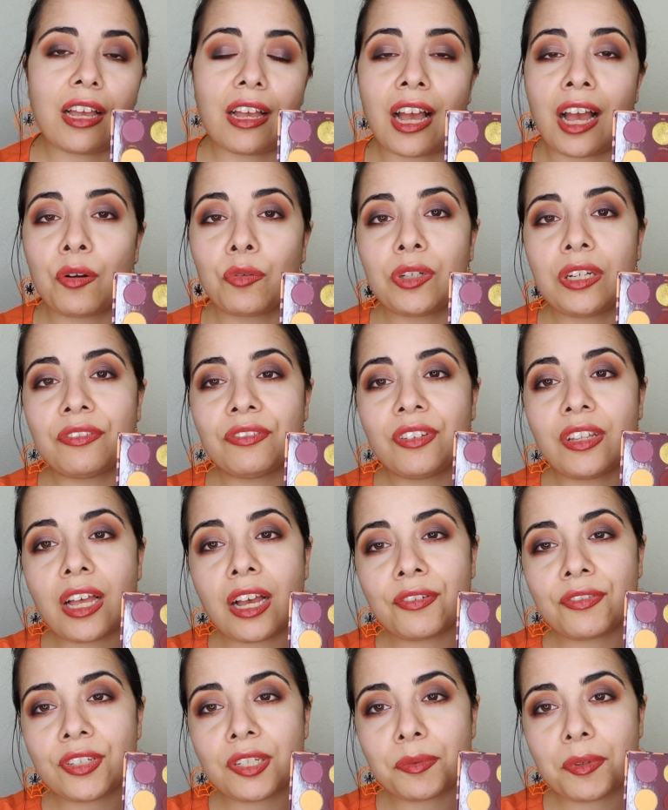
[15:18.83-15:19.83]
I would have
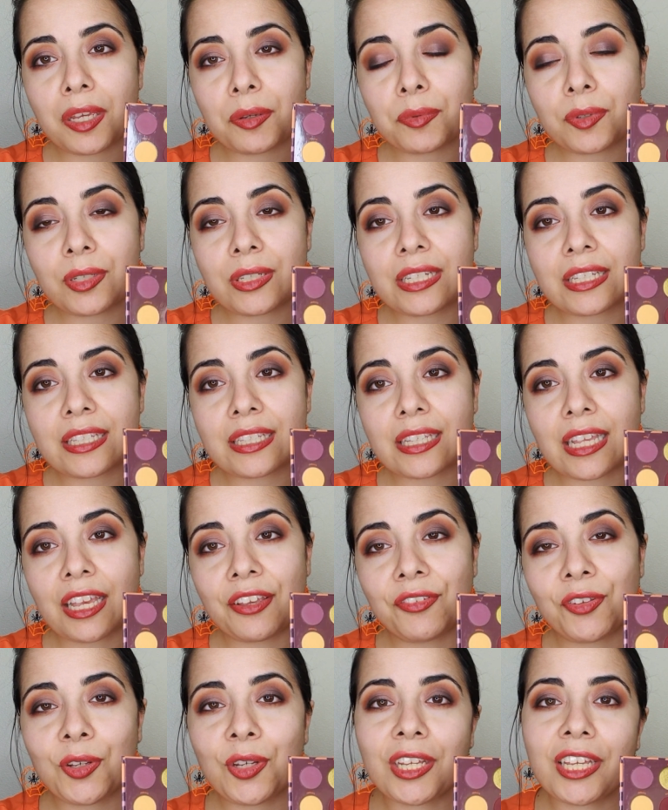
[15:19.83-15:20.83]
loved to be able to say
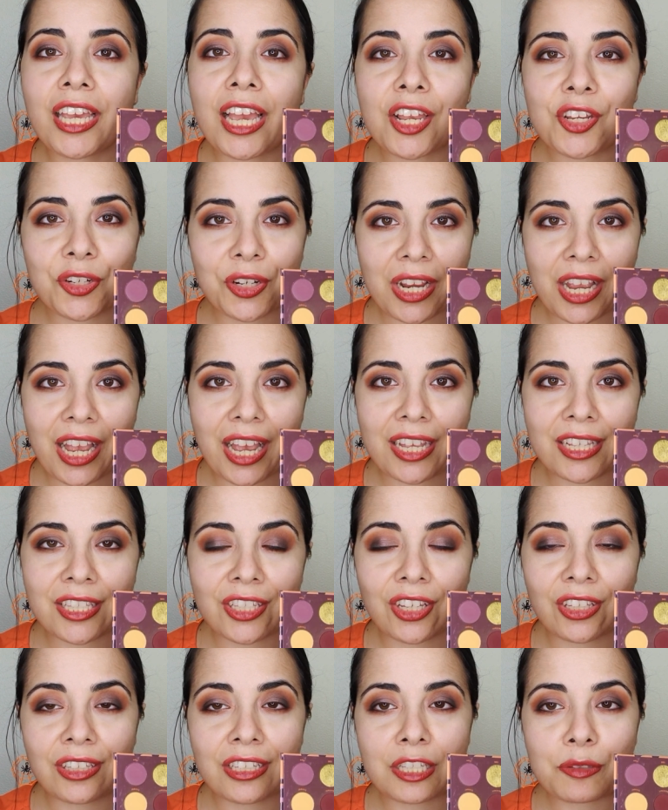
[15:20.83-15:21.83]
if you could get your hands
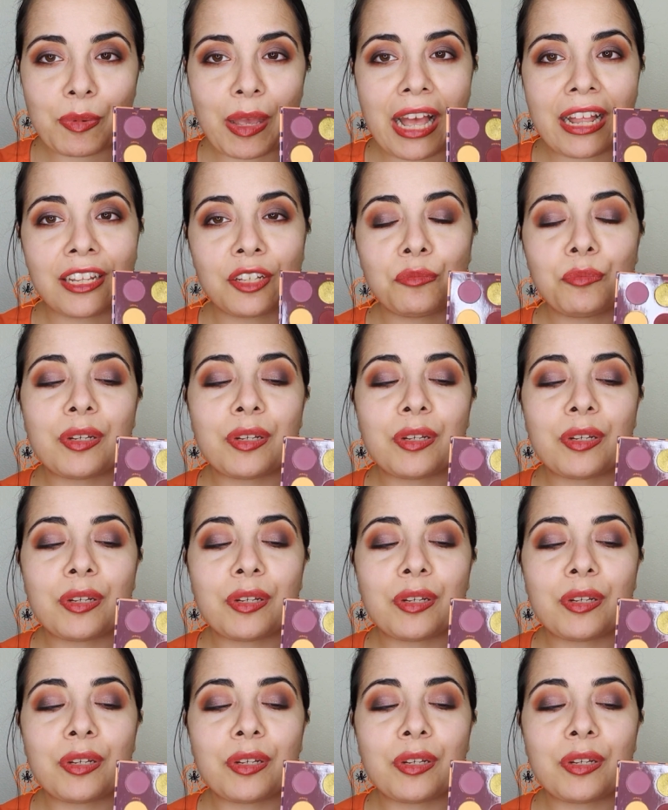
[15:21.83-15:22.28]
on this palette,